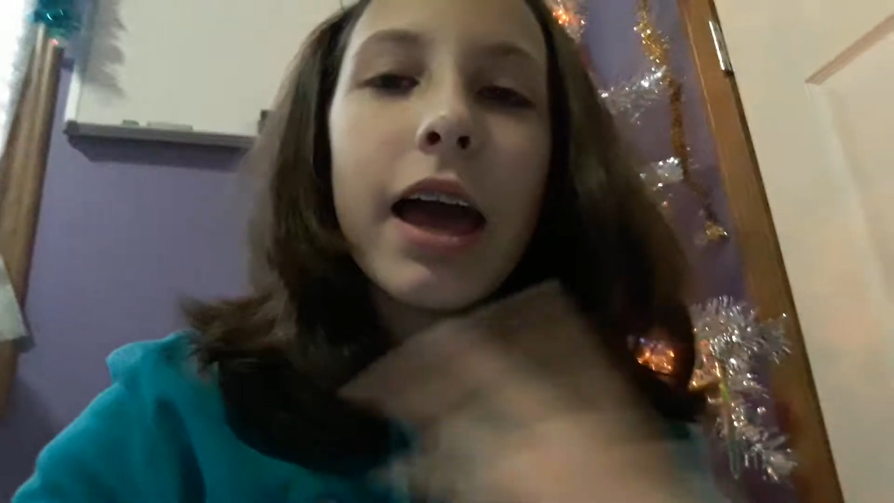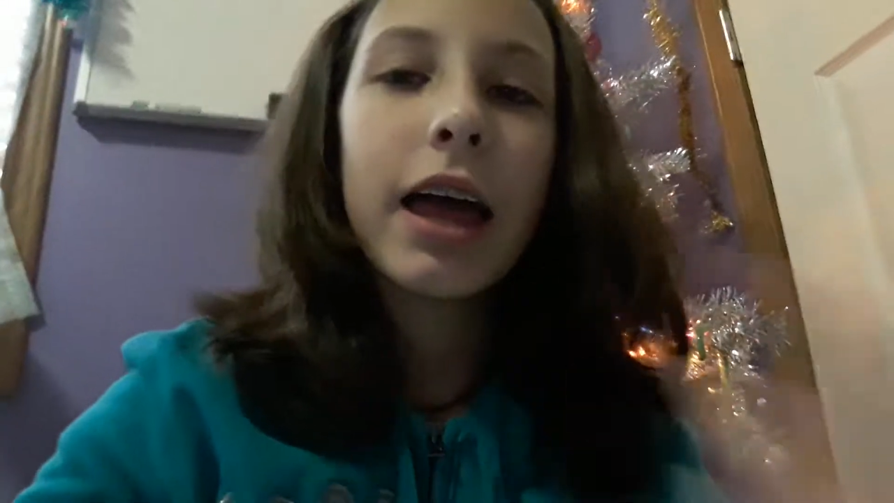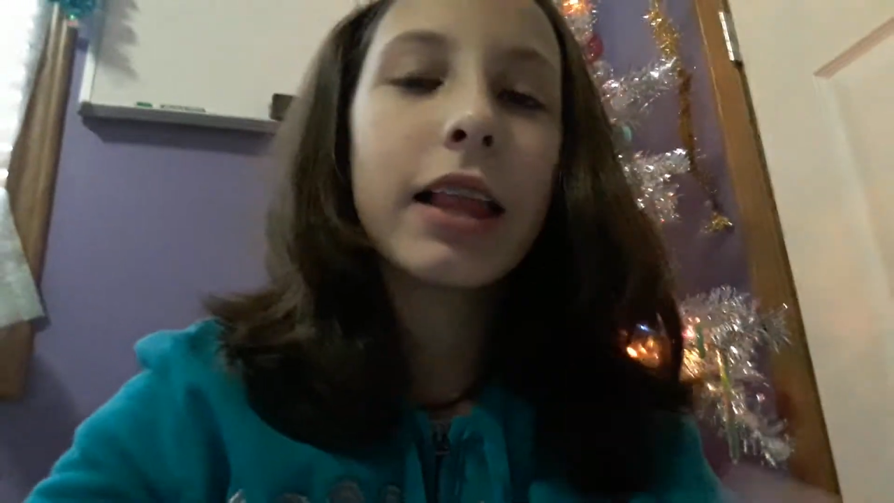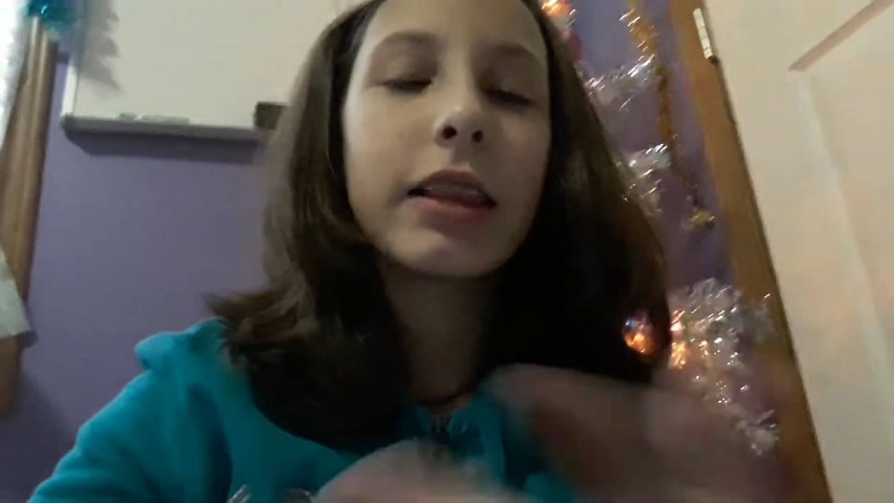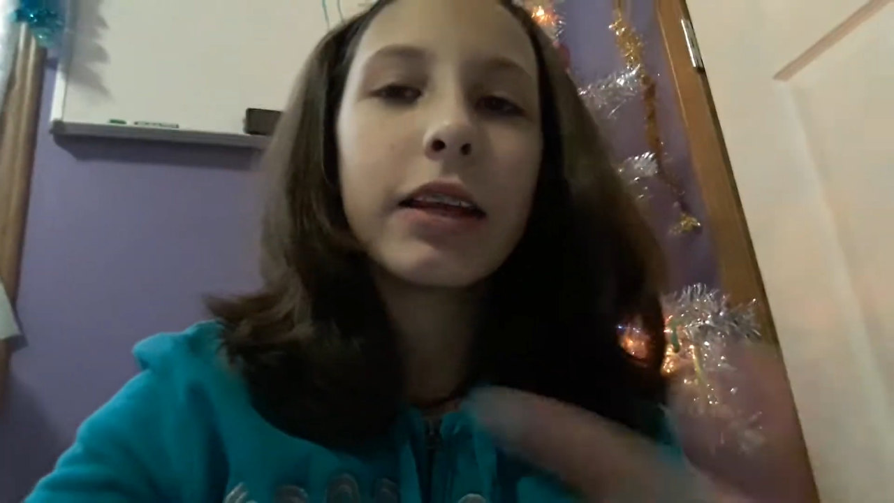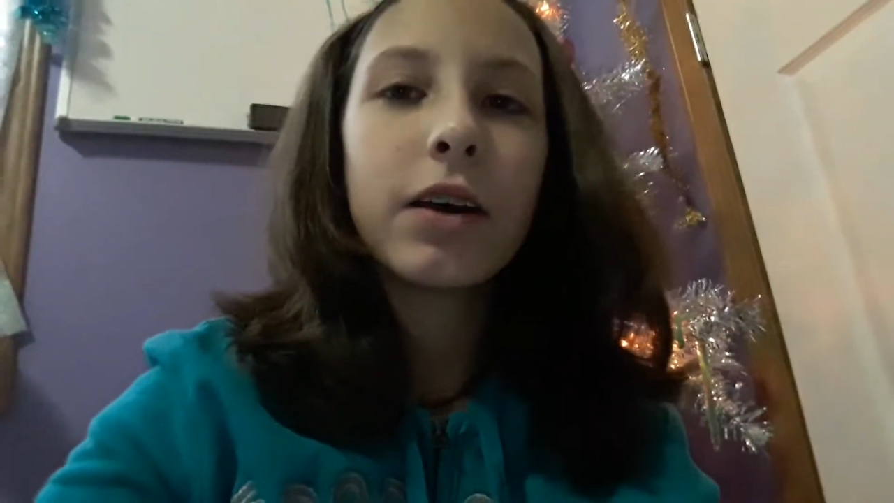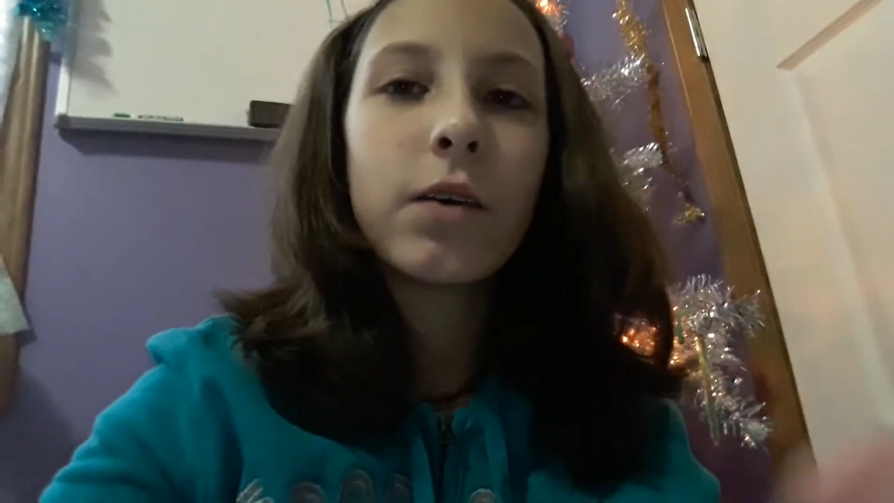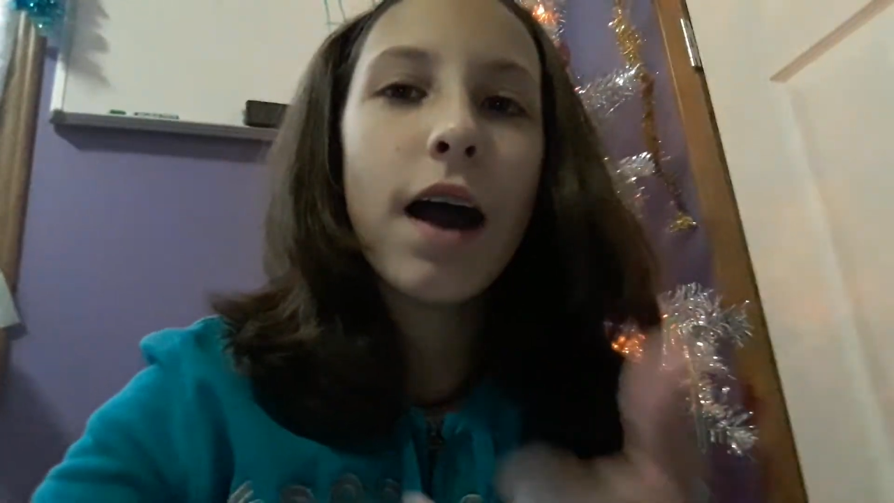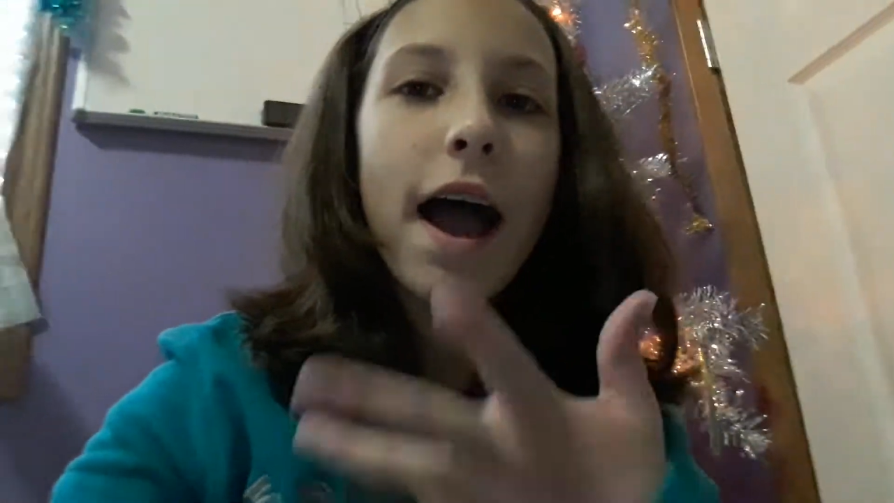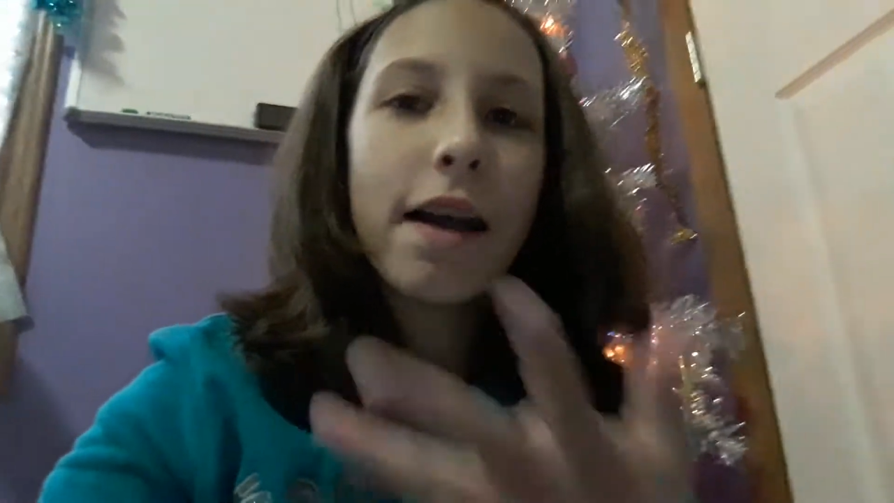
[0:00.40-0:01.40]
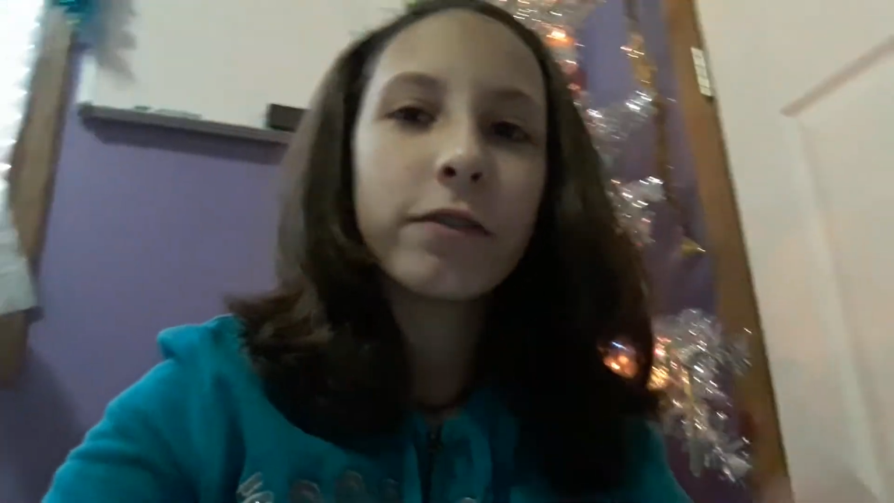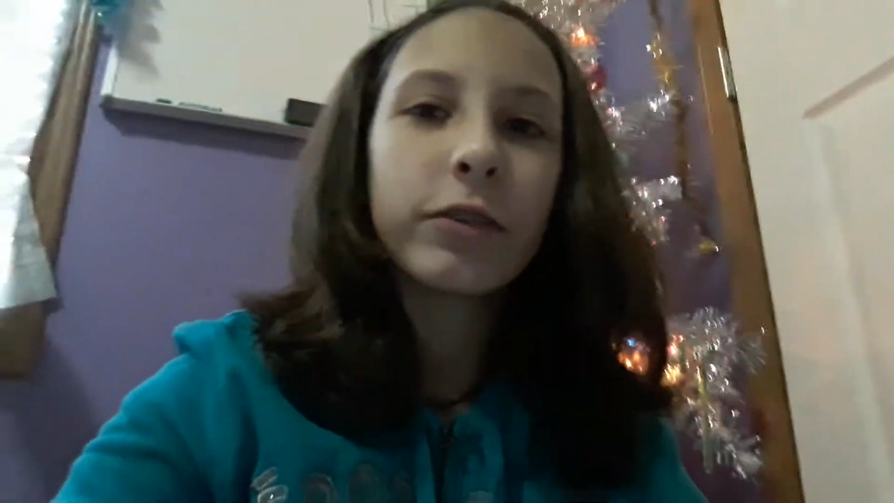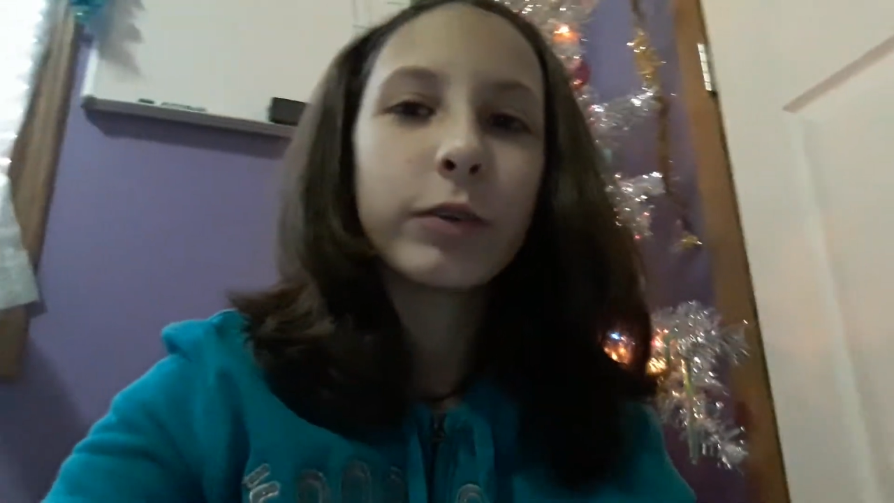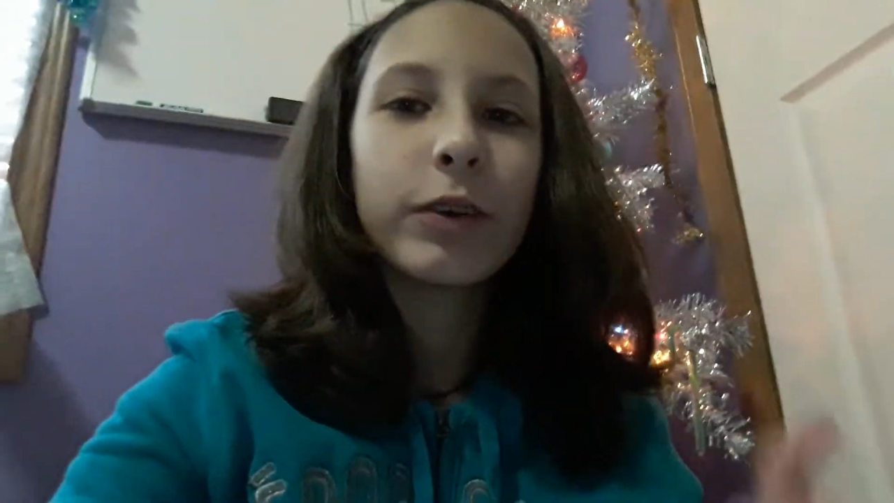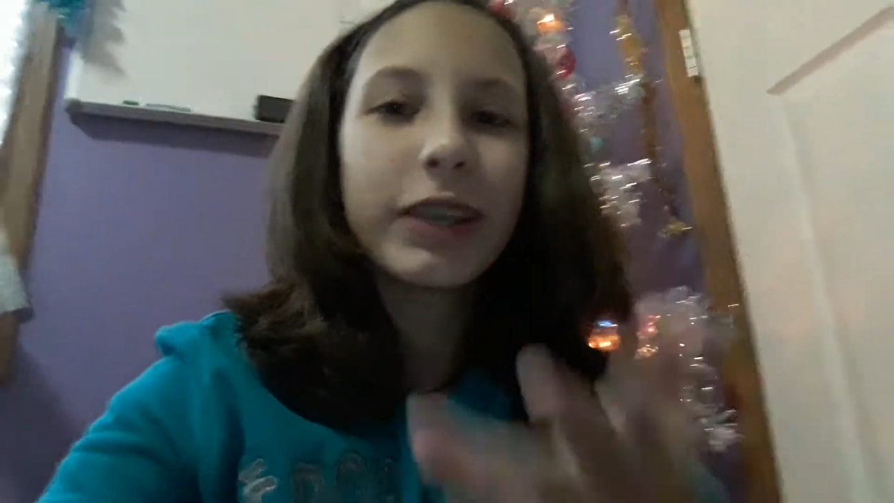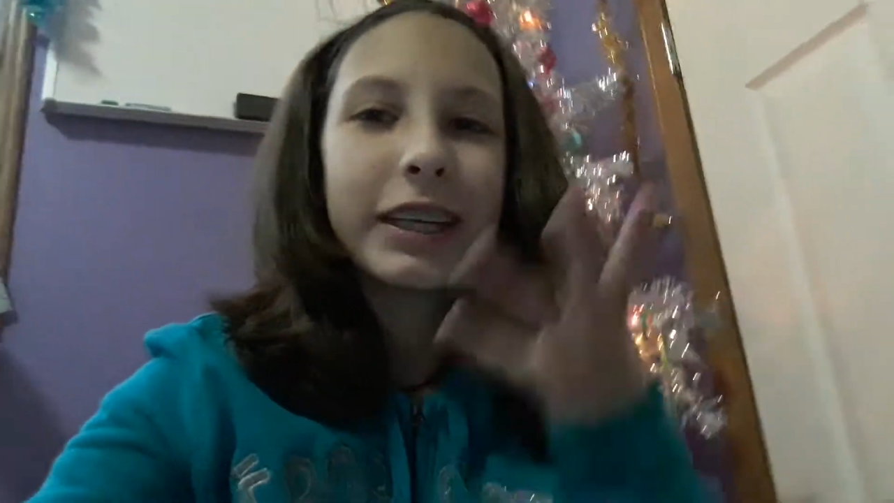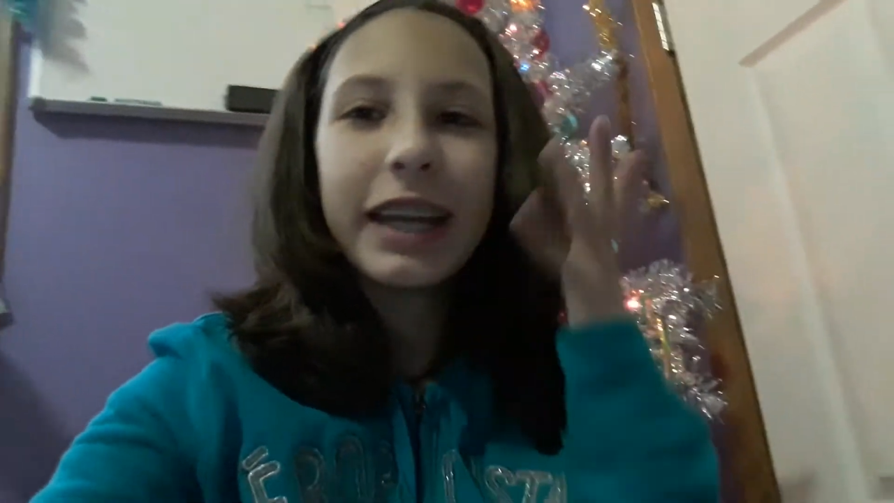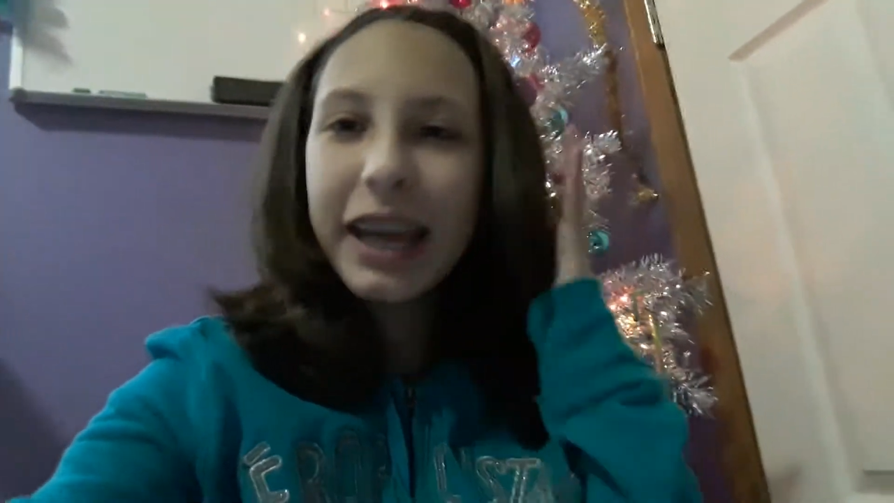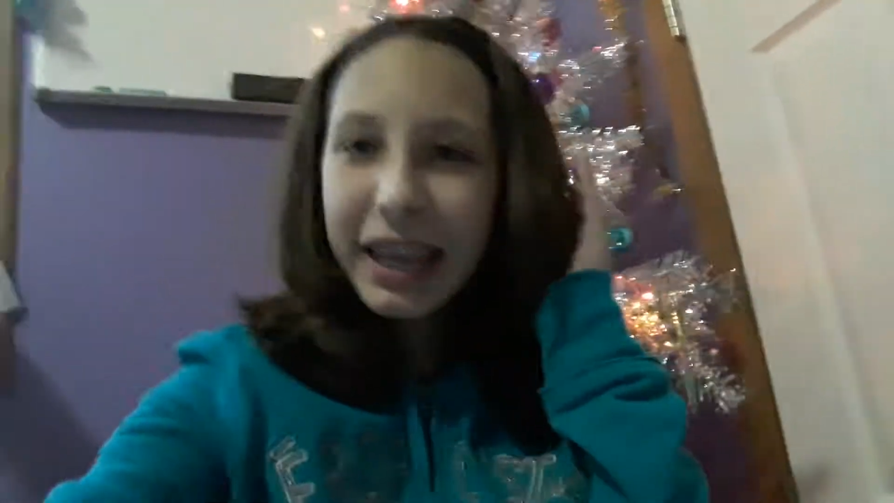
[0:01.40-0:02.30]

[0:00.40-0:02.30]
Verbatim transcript: Hello everyone,